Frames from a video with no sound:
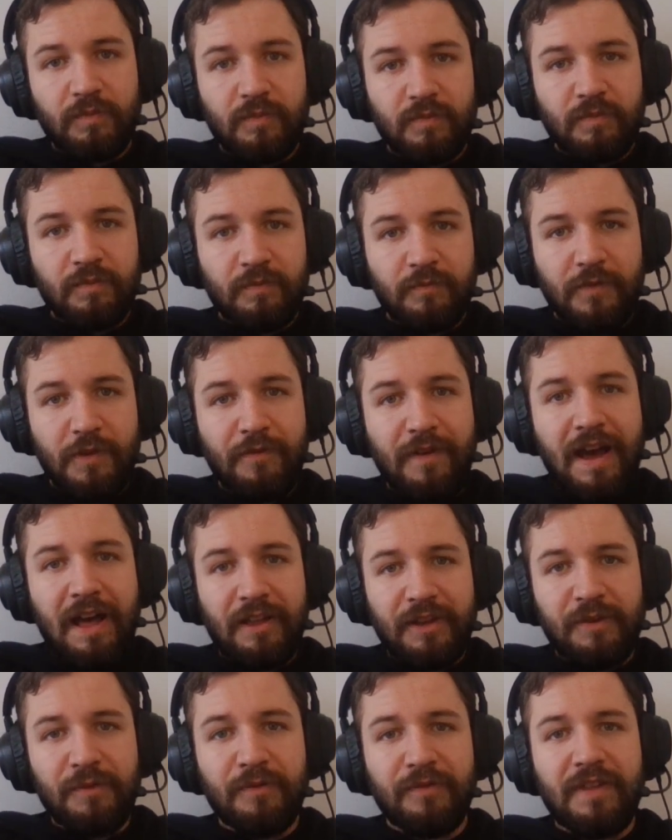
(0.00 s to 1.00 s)
the
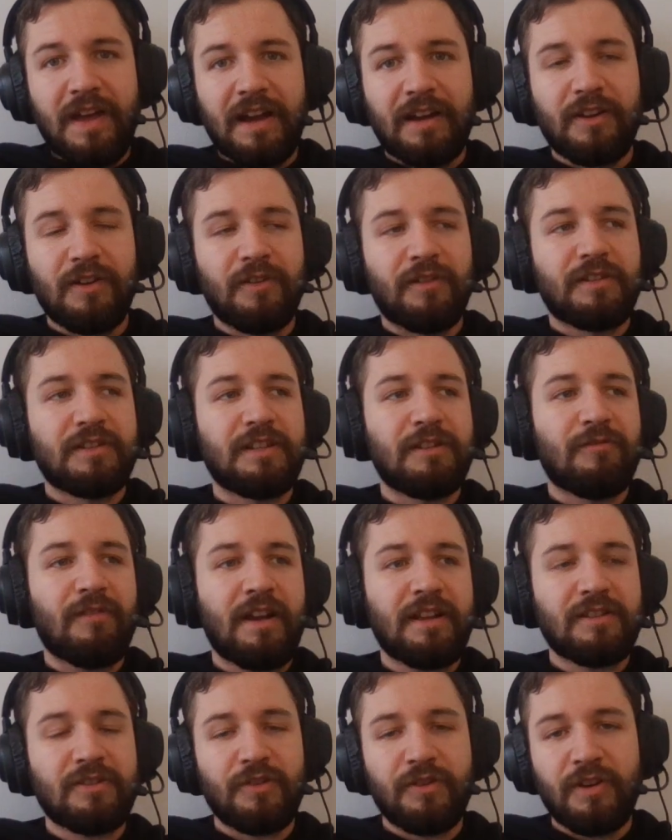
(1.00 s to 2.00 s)
value of that currency,
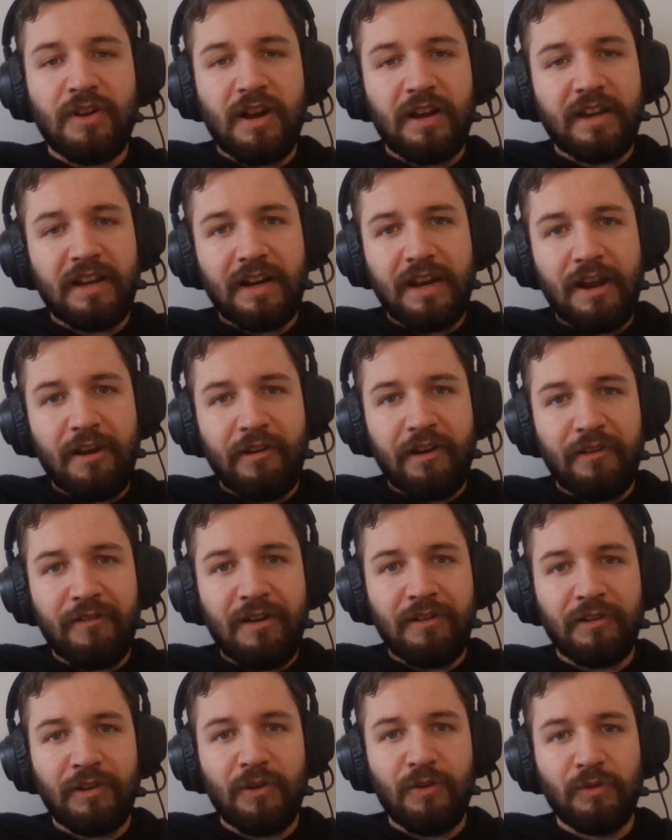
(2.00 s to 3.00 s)
right? So you're not going to carry
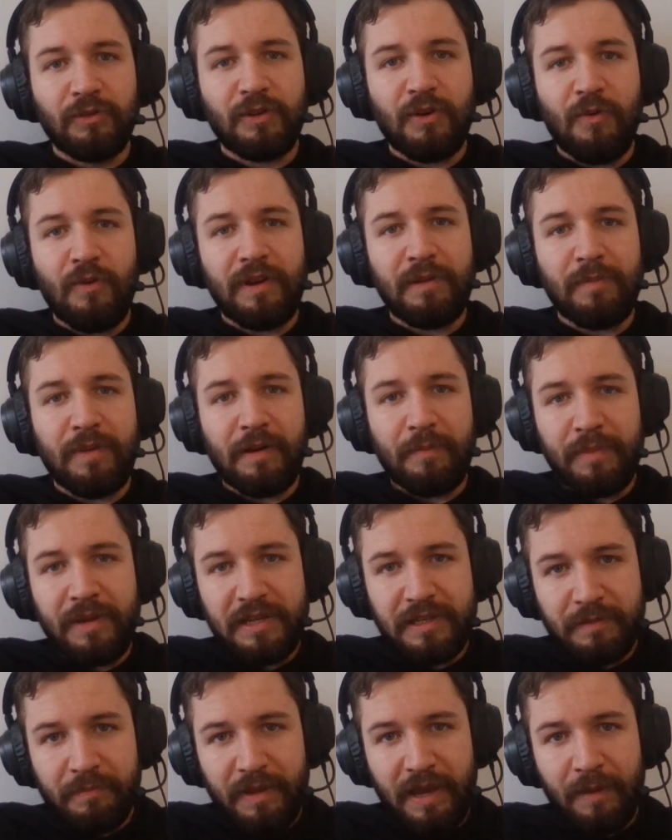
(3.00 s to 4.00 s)
around a gold coin, but a
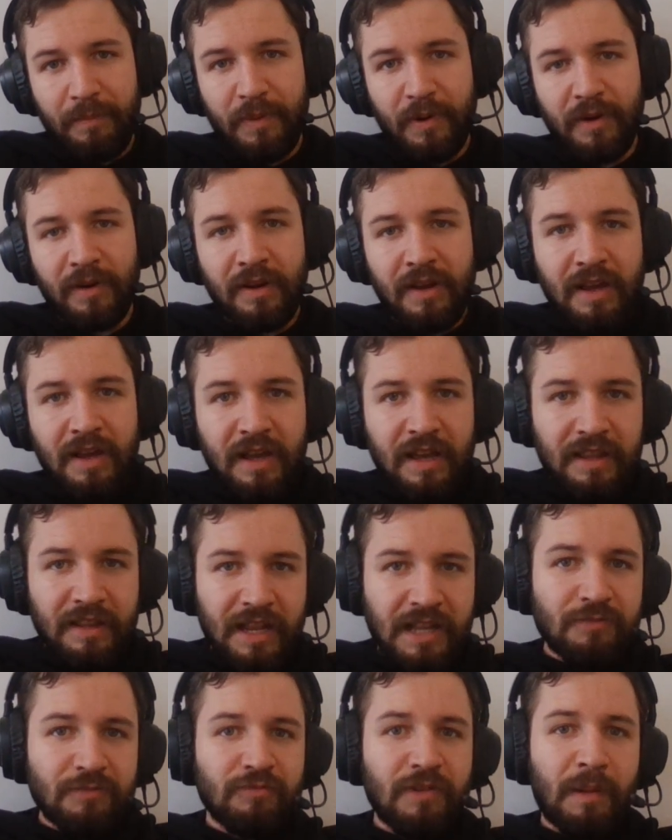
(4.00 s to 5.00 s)
piece of paper
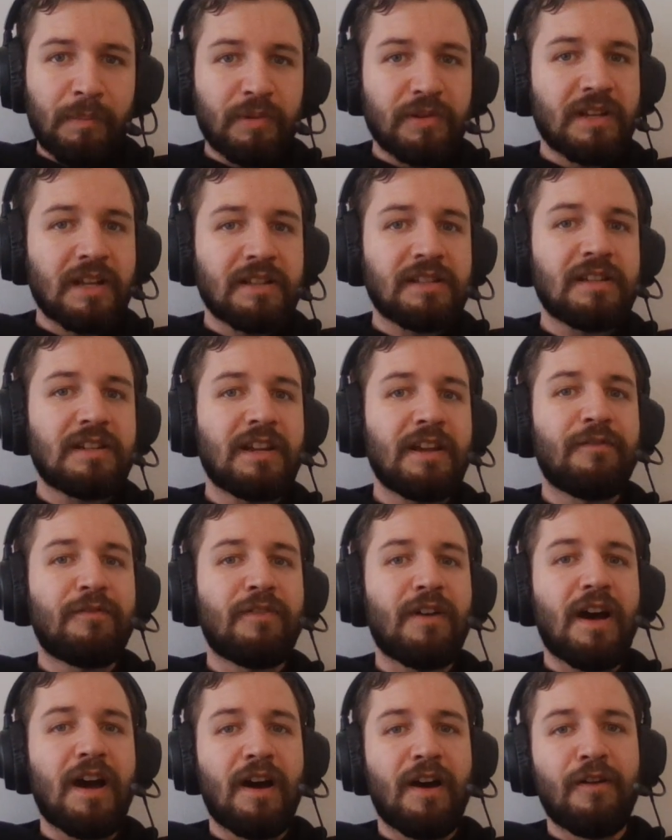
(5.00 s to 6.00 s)
that's representative
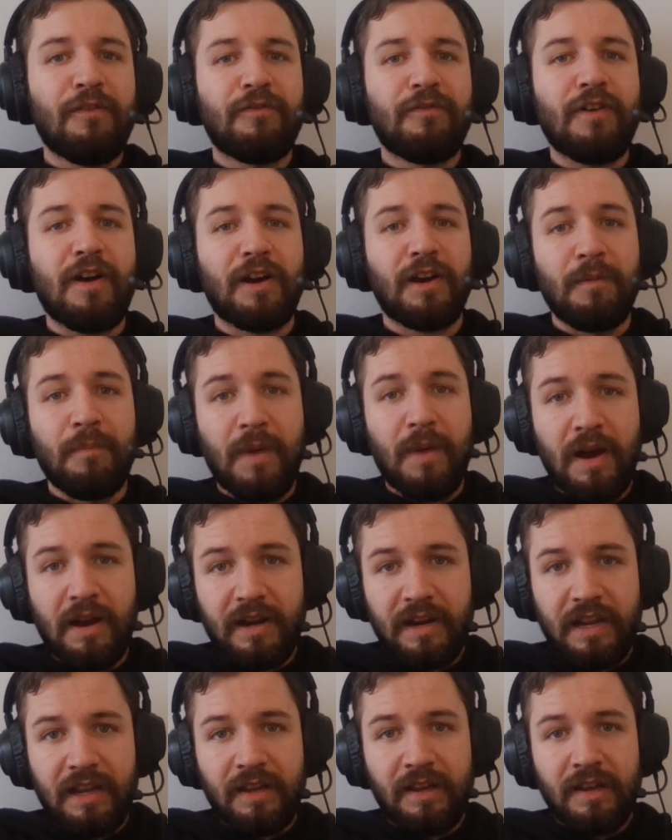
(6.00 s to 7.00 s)
of a
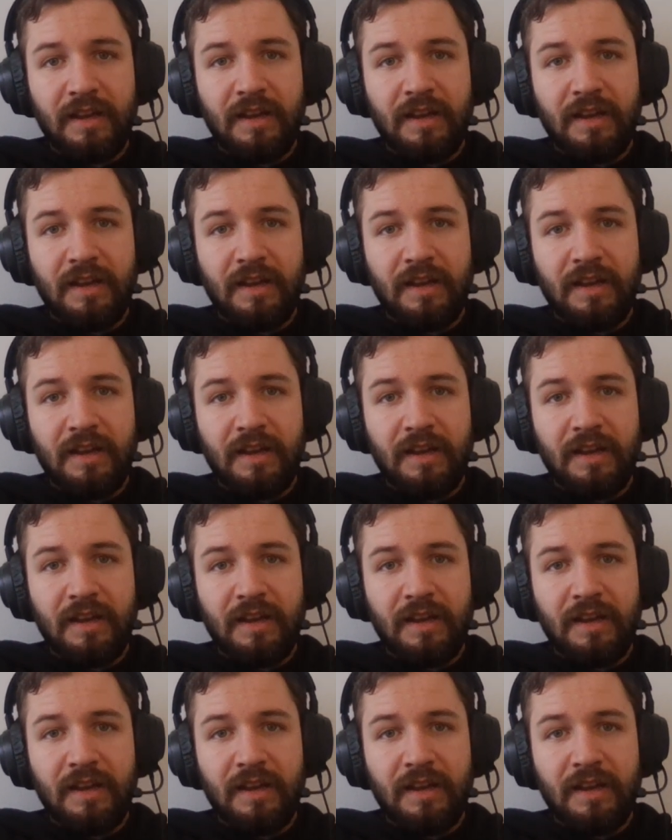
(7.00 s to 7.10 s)
commodity